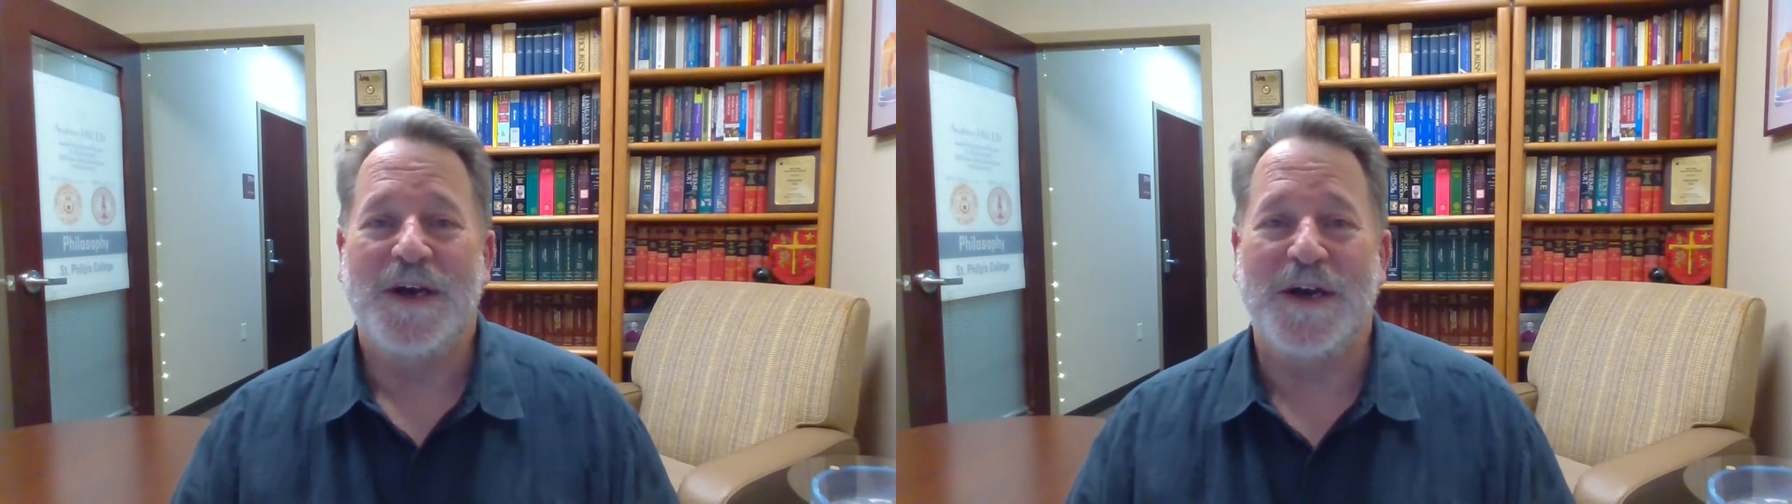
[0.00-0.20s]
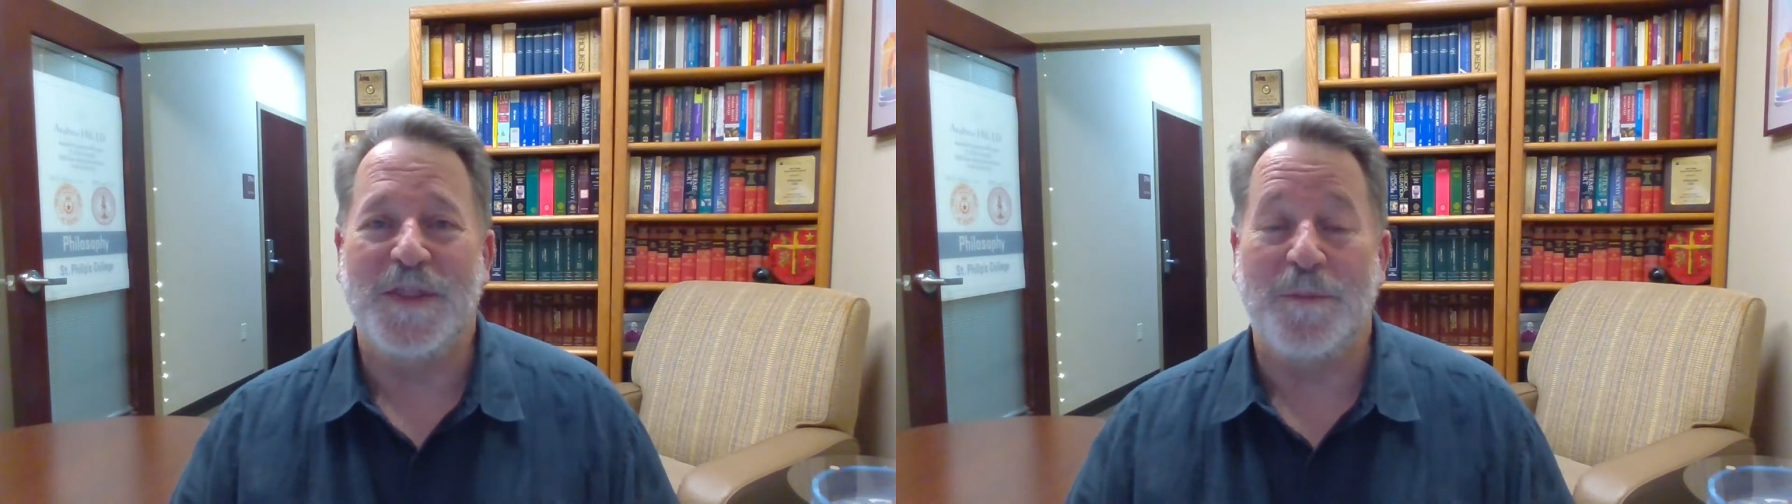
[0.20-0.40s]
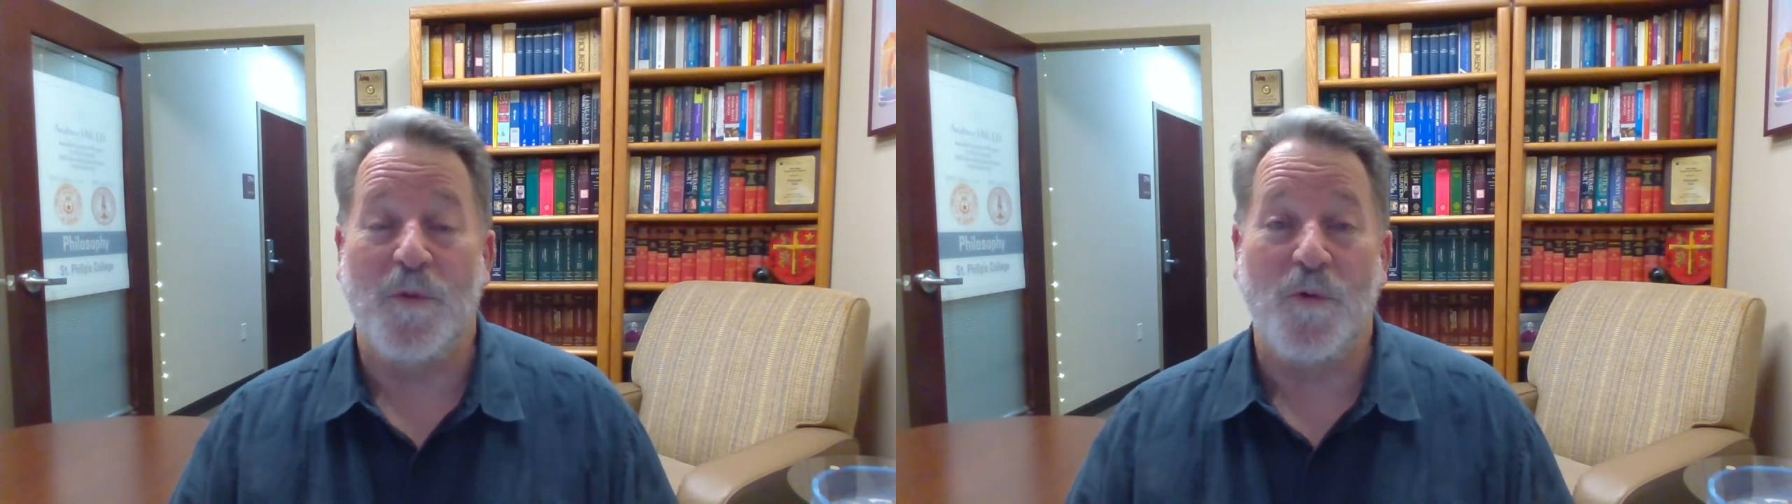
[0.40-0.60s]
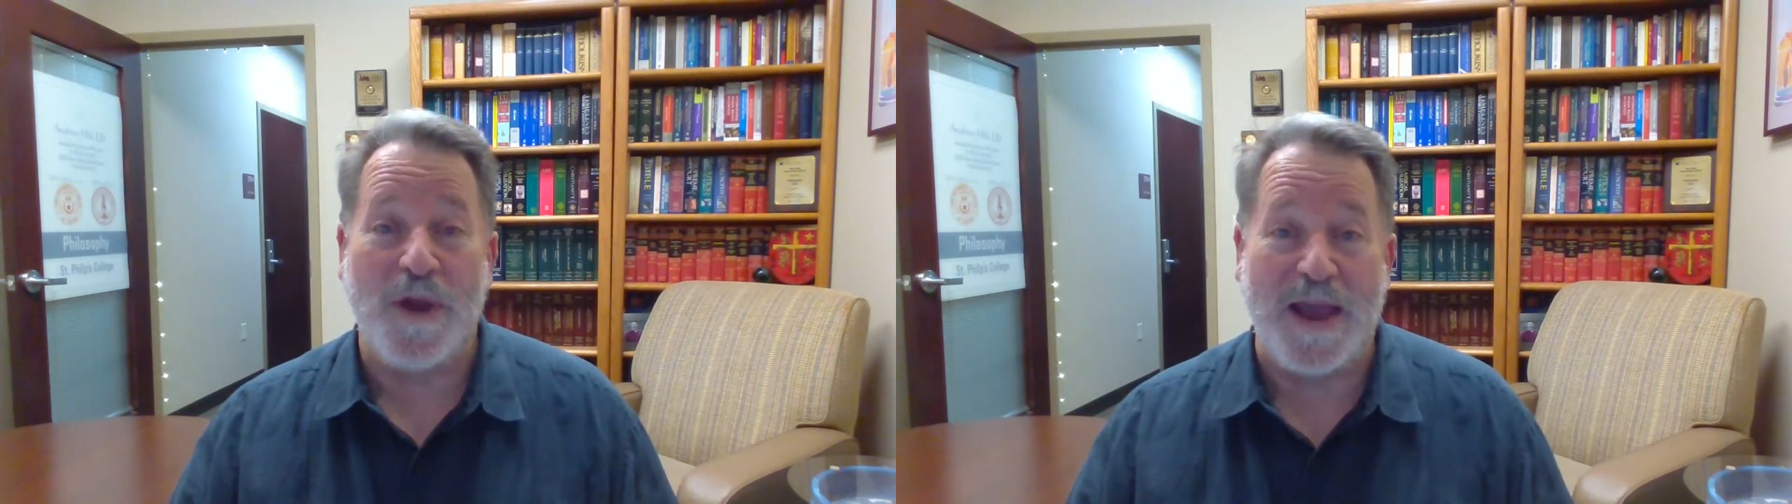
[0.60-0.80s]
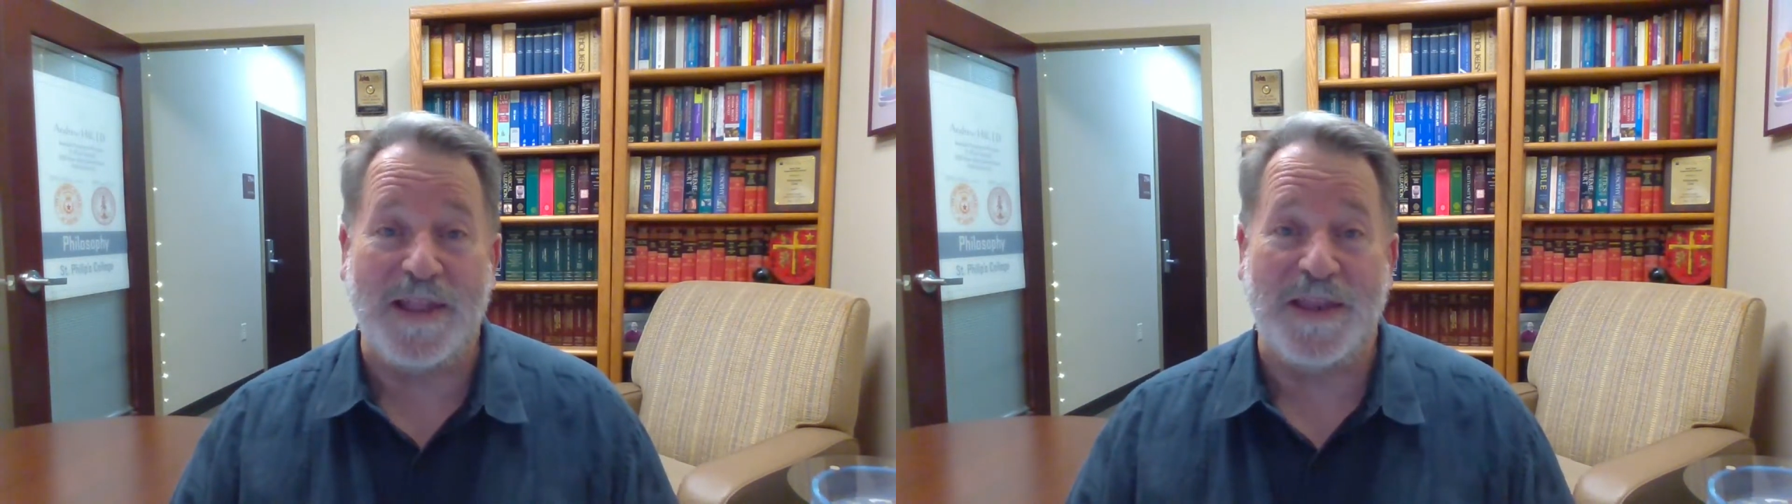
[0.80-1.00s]
the
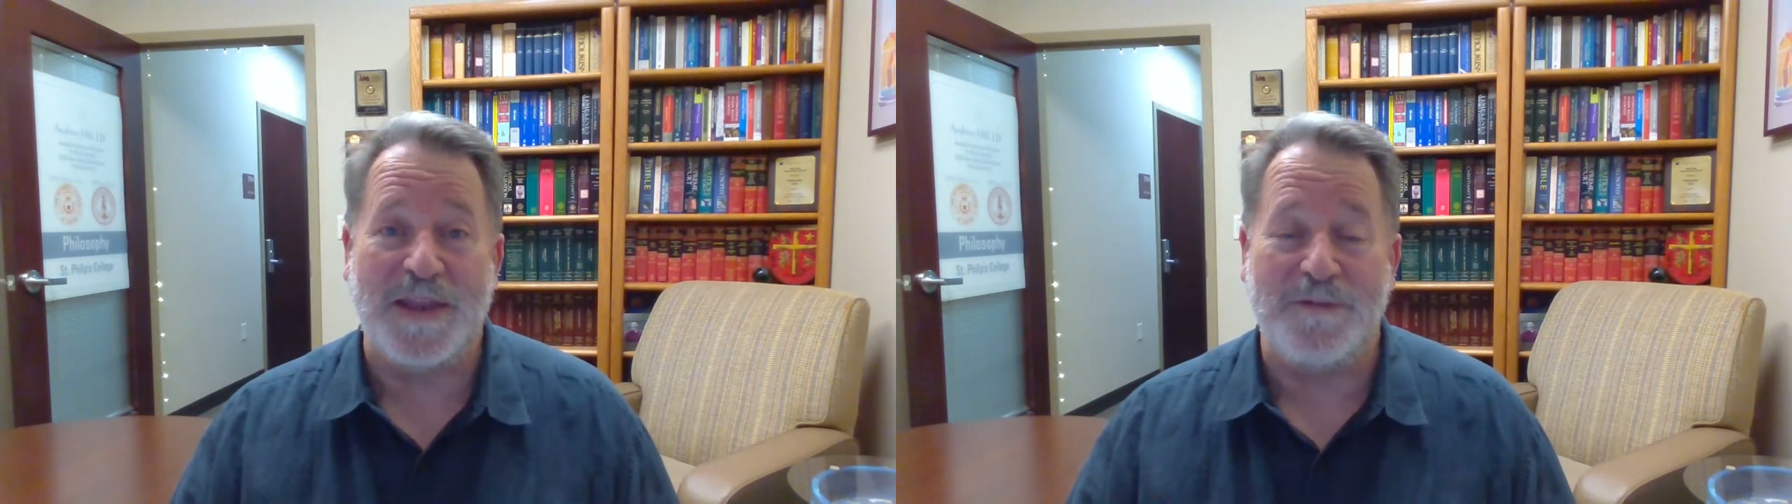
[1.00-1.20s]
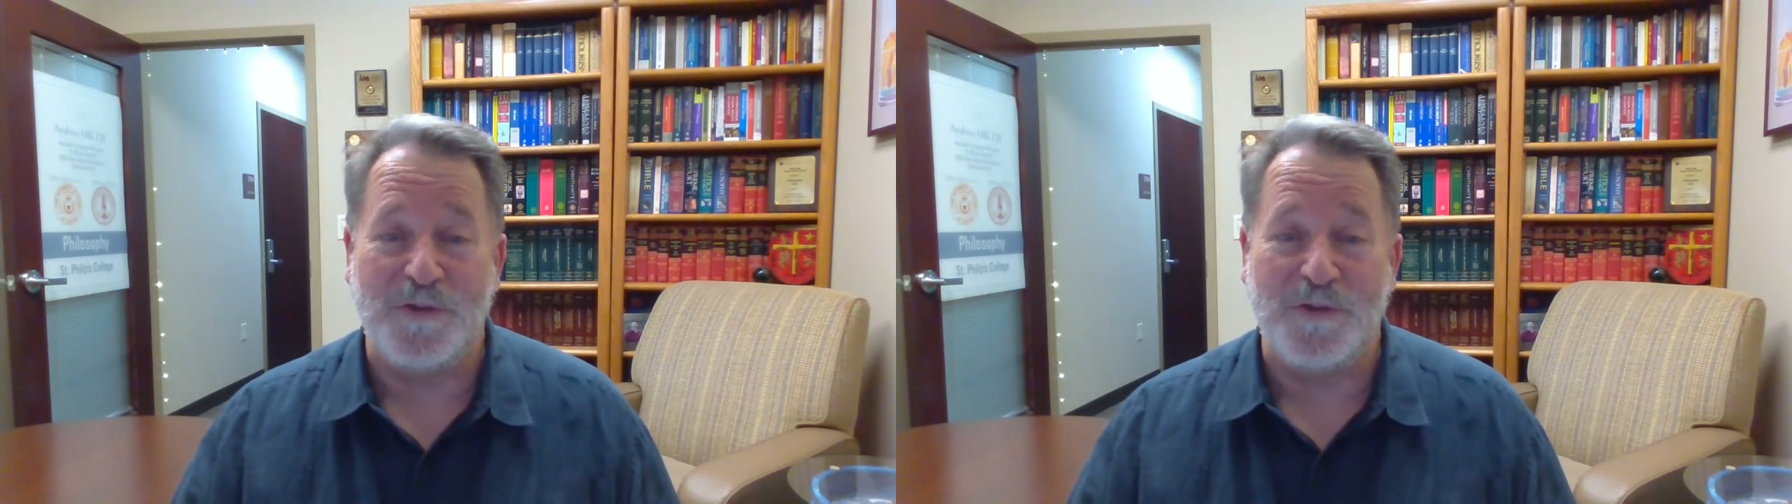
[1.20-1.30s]
morality of